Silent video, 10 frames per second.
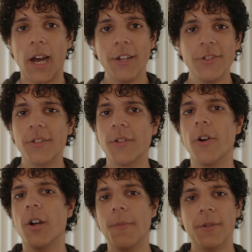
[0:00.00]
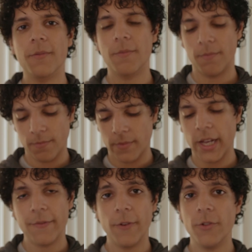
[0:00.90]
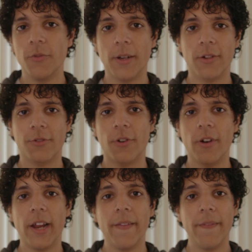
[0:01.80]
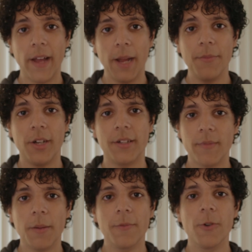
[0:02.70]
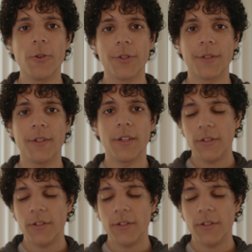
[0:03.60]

I just hook up a headphone to my controller and I'm done. I'm golden.